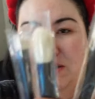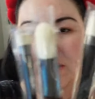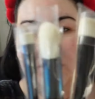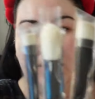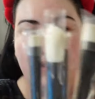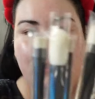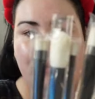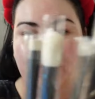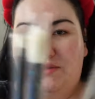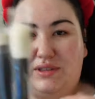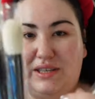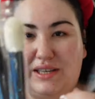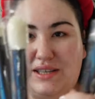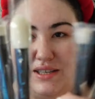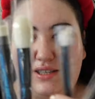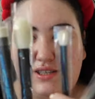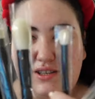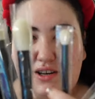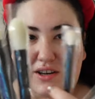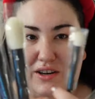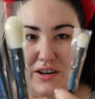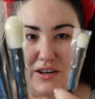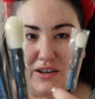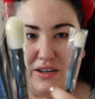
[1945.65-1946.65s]
So these
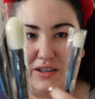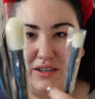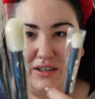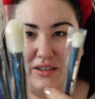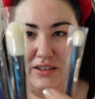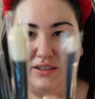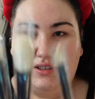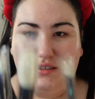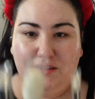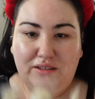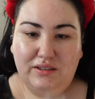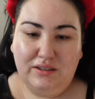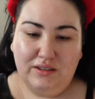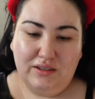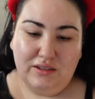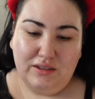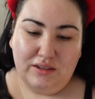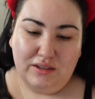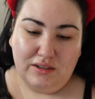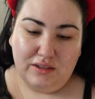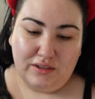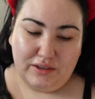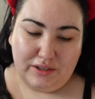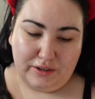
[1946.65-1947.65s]
are
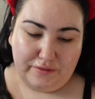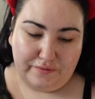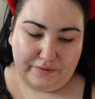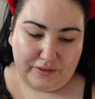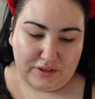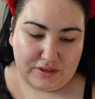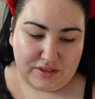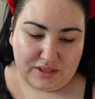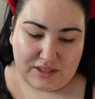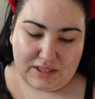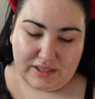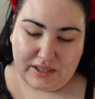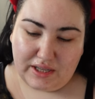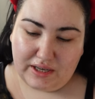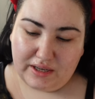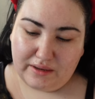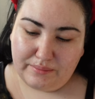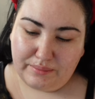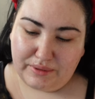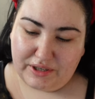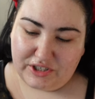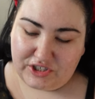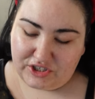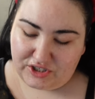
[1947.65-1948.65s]
their first synthetic
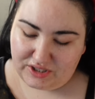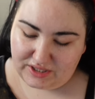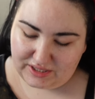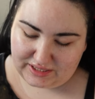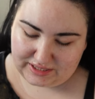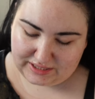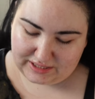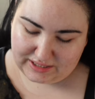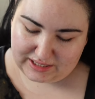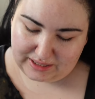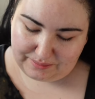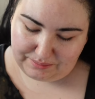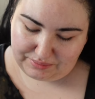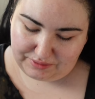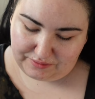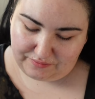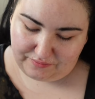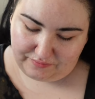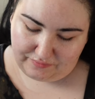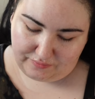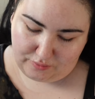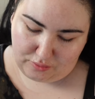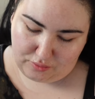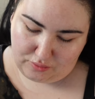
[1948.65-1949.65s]
brushes, except
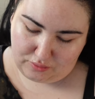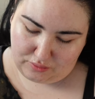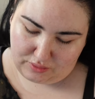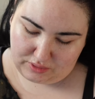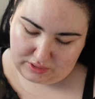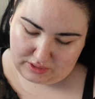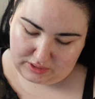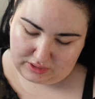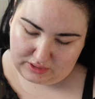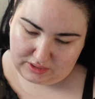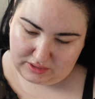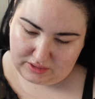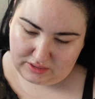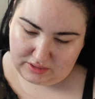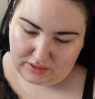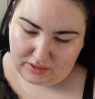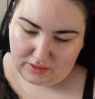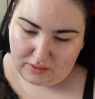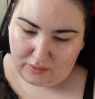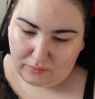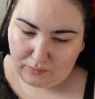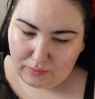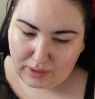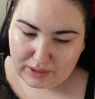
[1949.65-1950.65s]
for
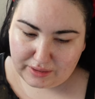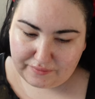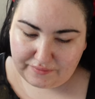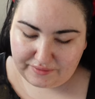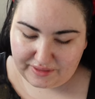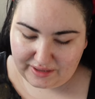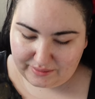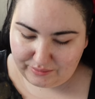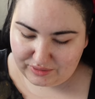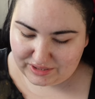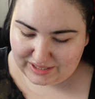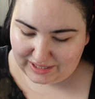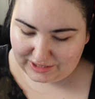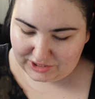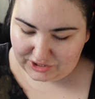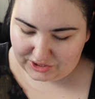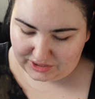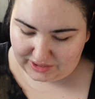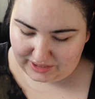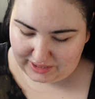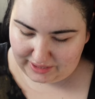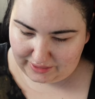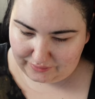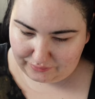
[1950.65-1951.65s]
one of them was
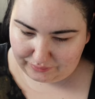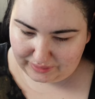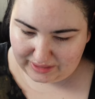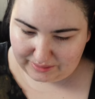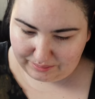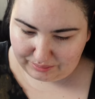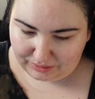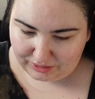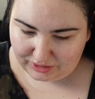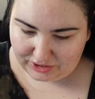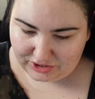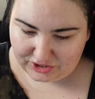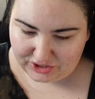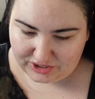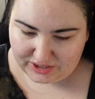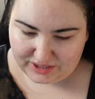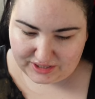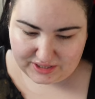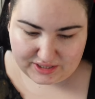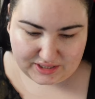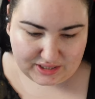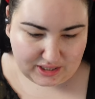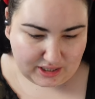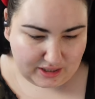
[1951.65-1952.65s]
actually a
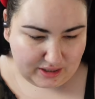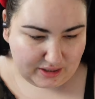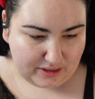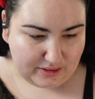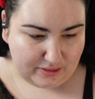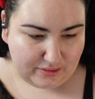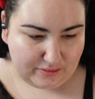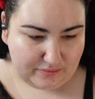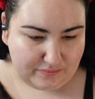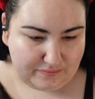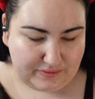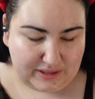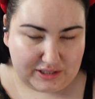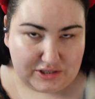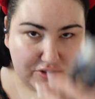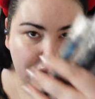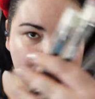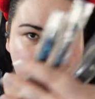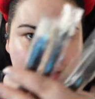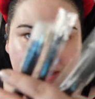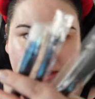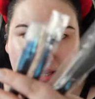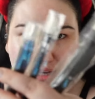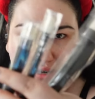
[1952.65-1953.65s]
repurchase of, these are the
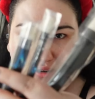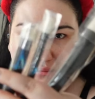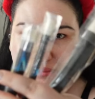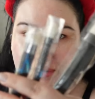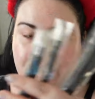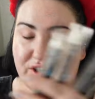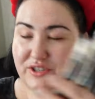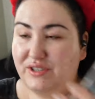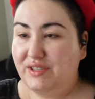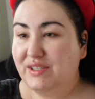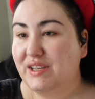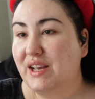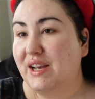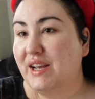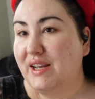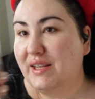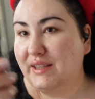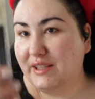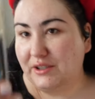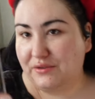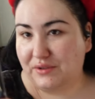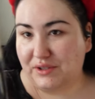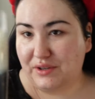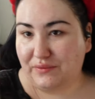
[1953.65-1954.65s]
synthetic brushes.
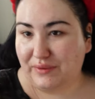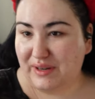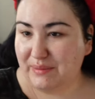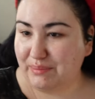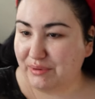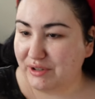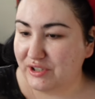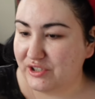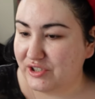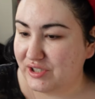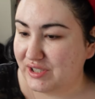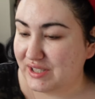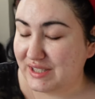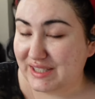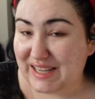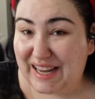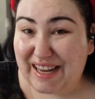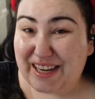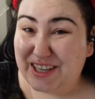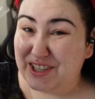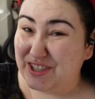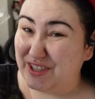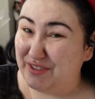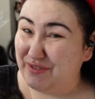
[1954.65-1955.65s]
This was a repurchase because I
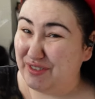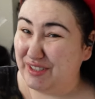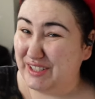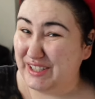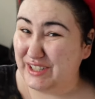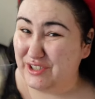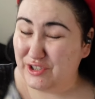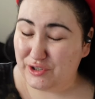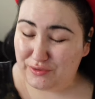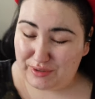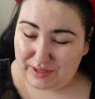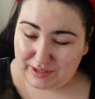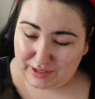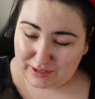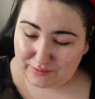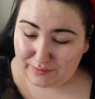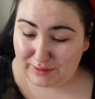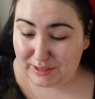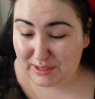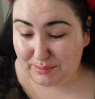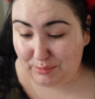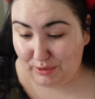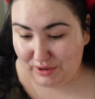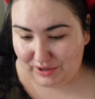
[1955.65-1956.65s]
actually really enjoyed this
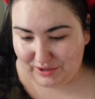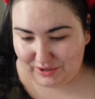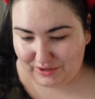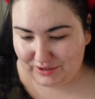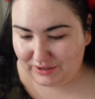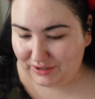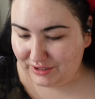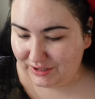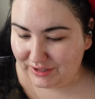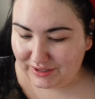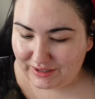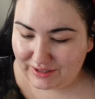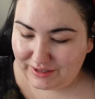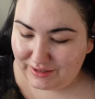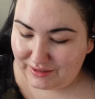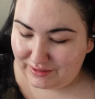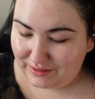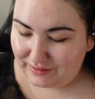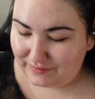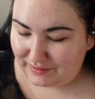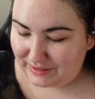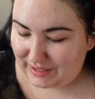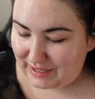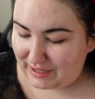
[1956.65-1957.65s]
one, spoiler alert
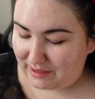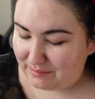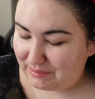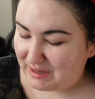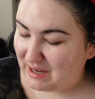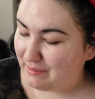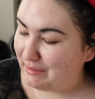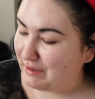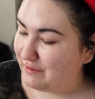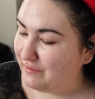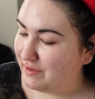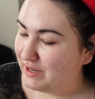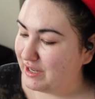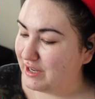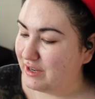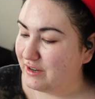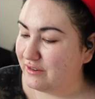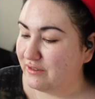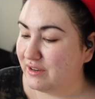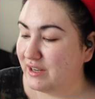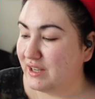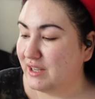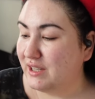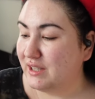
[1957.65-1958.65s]
for that upcoming
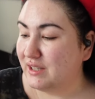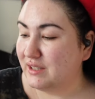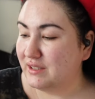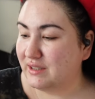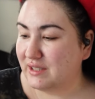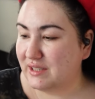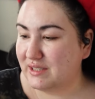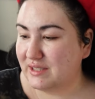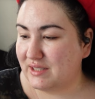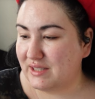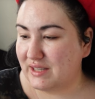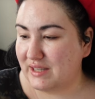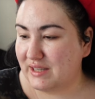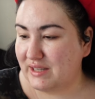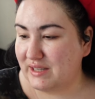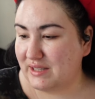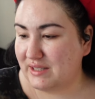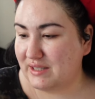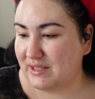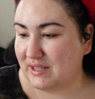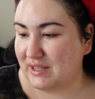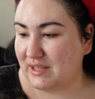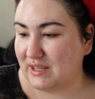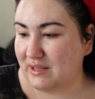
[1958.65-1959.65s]
video. This
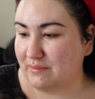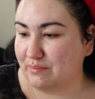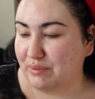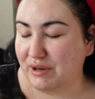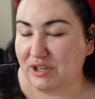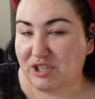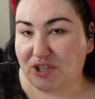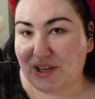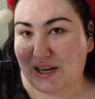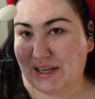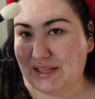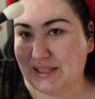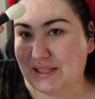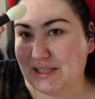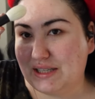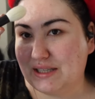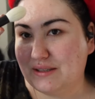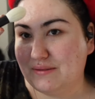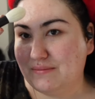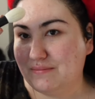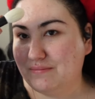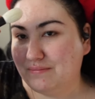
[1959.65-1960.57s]
is the brush 19.